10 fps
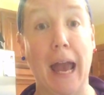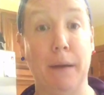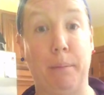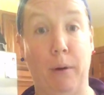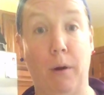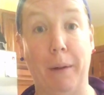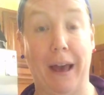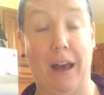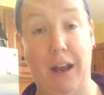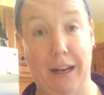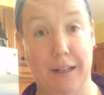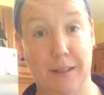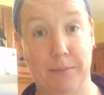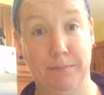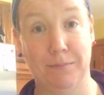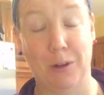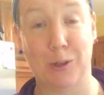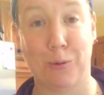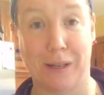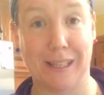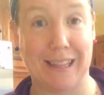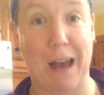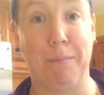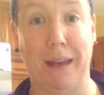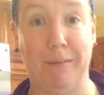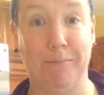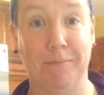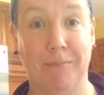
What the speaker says: and probiotics. So what does that mean?